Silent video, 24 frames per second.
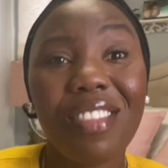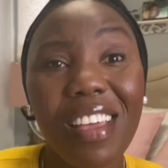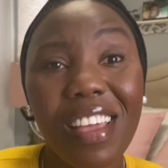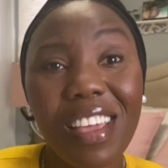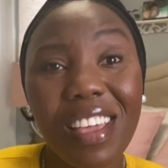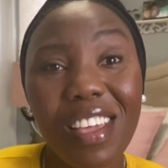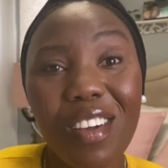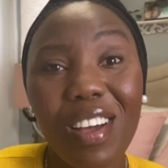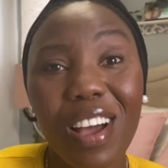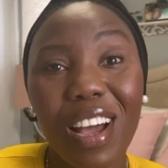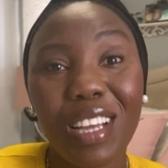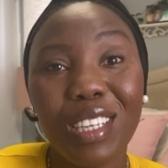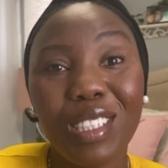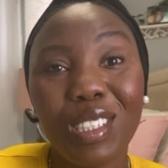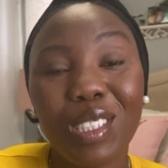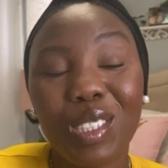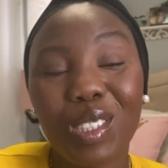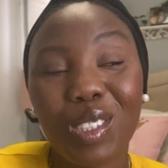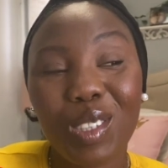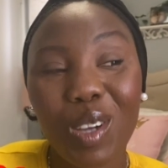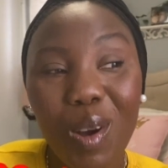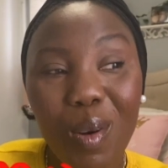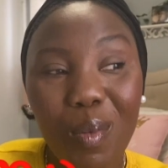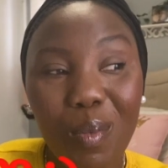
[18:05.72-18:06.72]
thank you guys
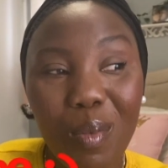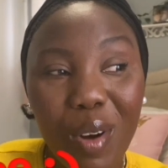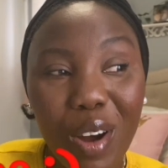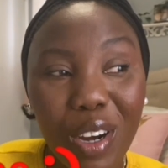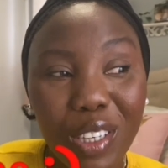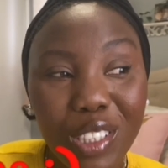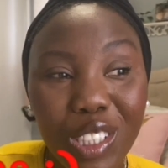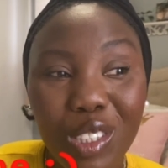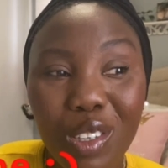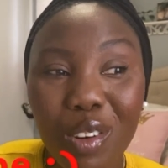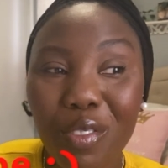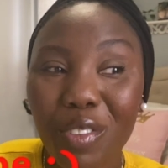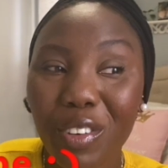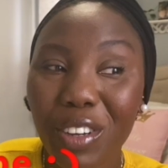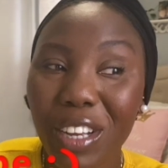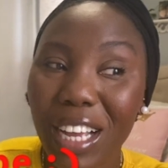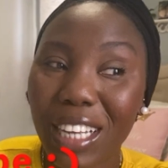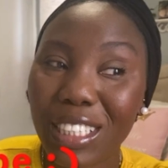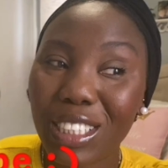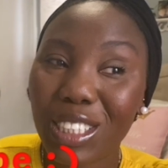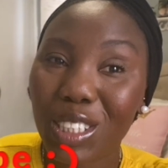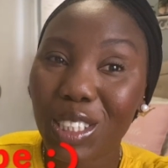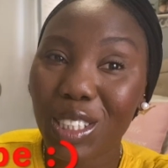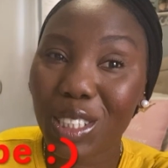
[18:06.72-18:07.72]
so much don't
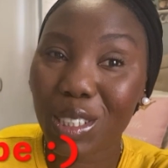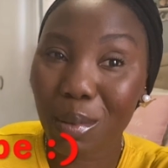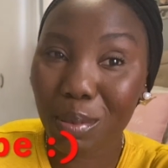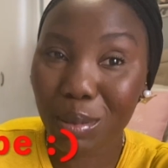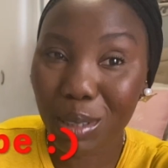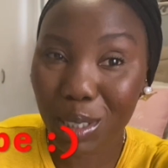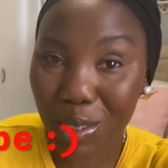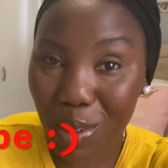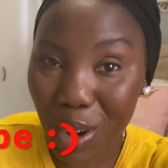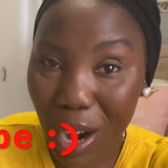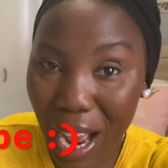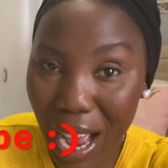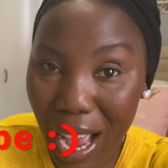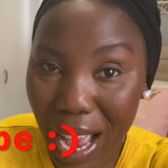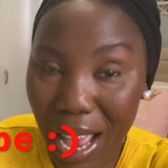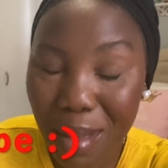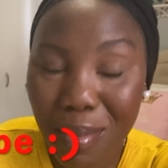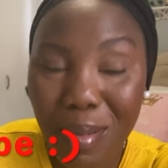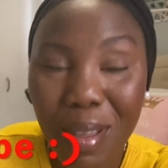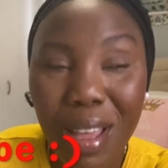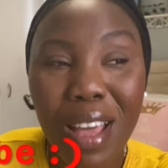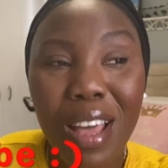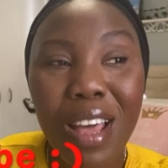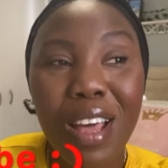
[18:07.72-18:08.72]
forget to
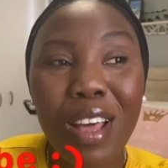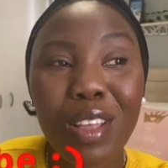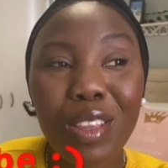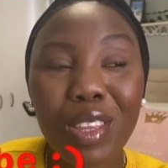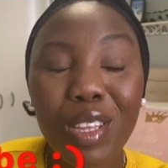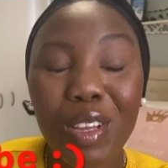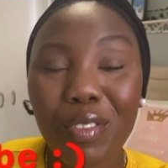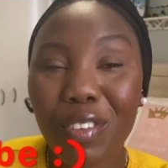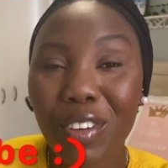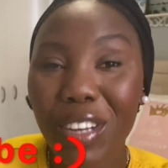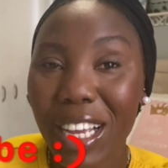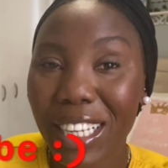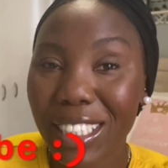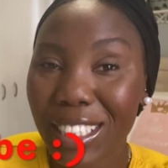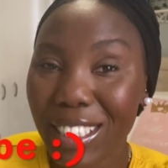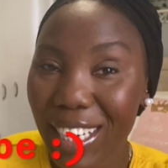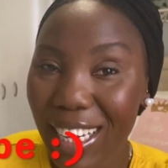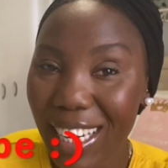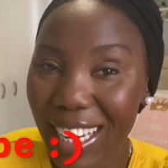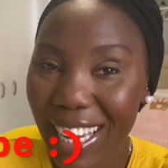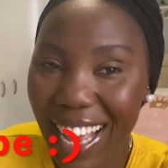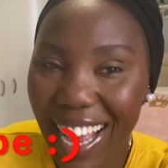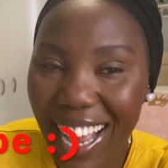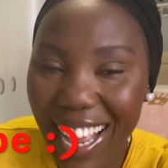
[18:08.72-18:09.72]
subscribe don't forget to
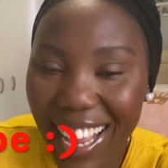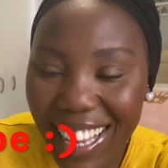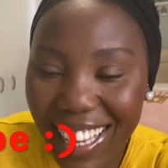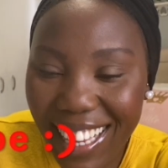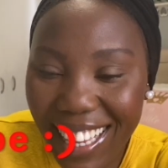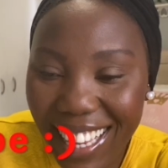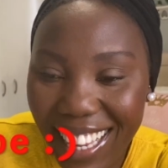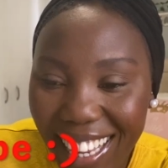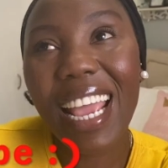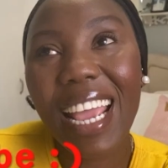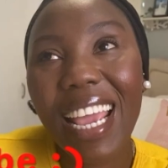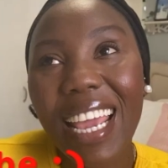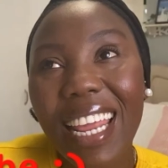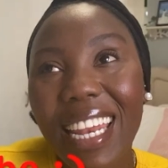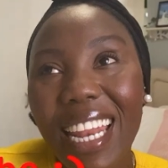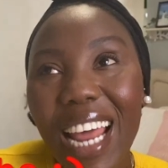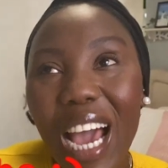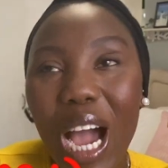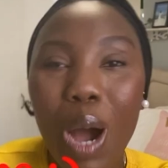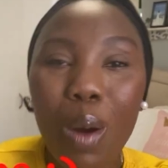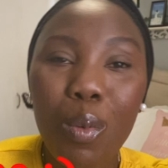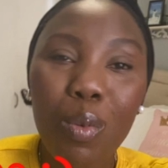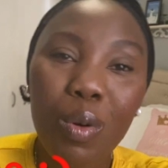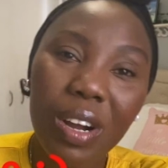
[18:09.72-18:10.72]
like, and
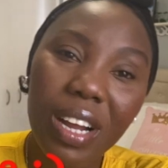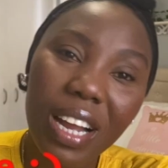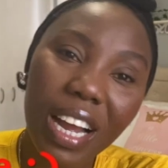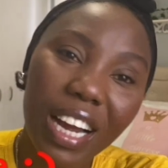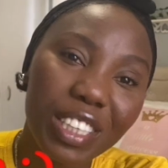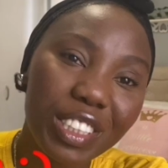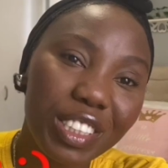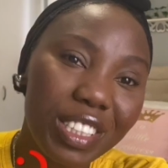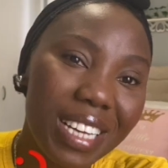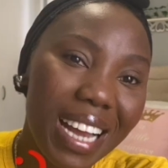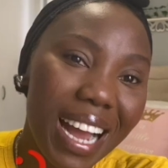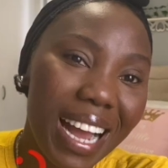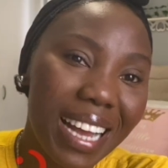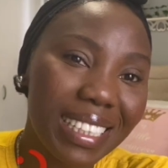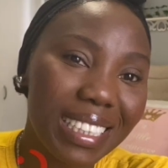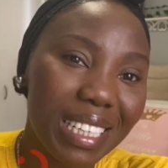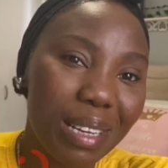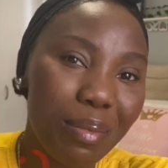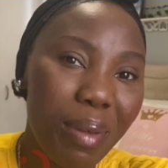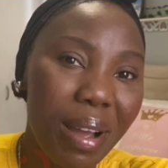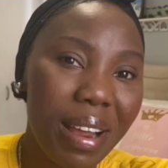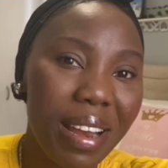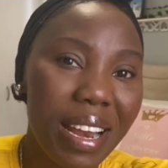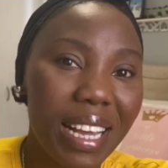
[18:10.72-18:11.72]
I will catch you guys
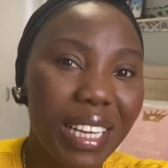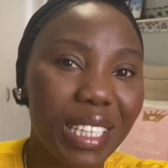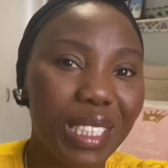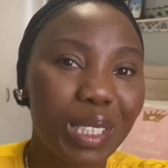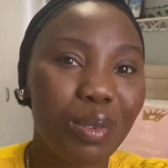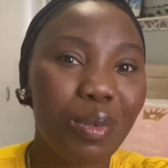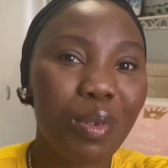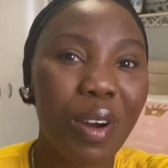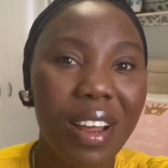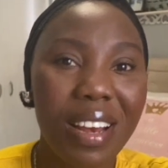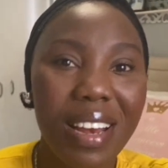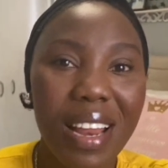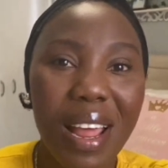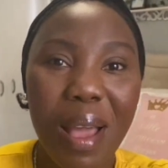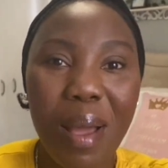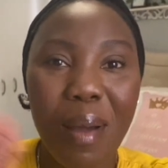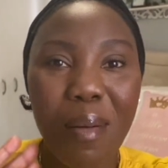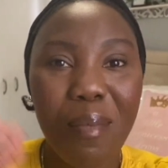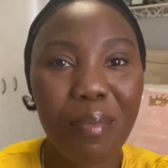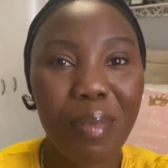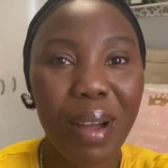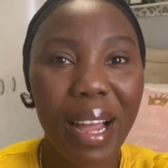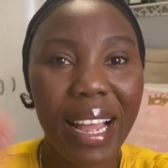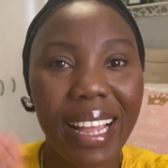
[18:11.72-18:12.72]
in my next one.
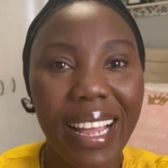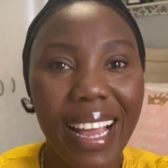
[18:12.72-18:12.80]
Bye,